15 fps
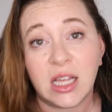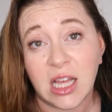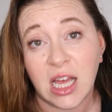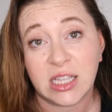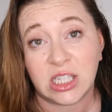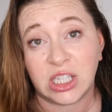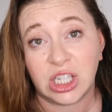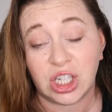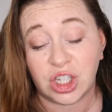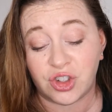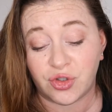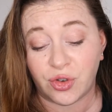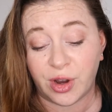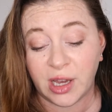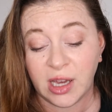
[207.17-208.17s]
it's going to
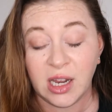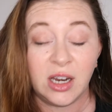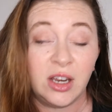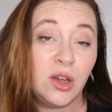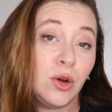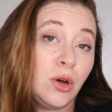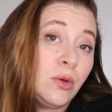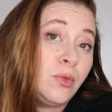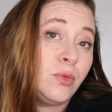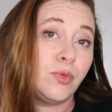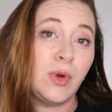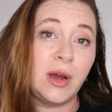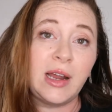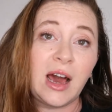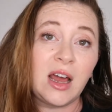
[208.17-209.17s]
destroy it, and you'll
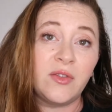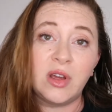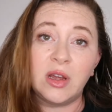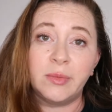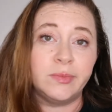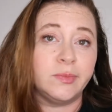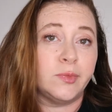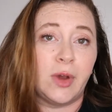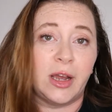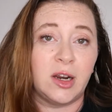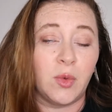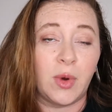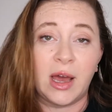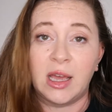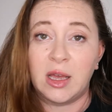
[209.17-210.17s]
run out of it right
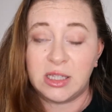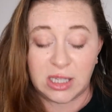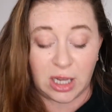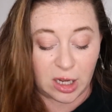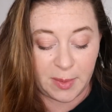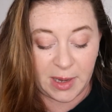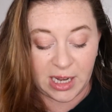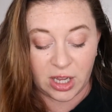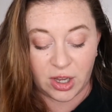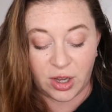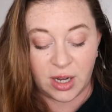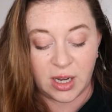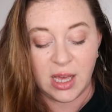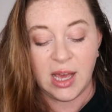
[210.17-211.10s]
away. It's not going to be any good.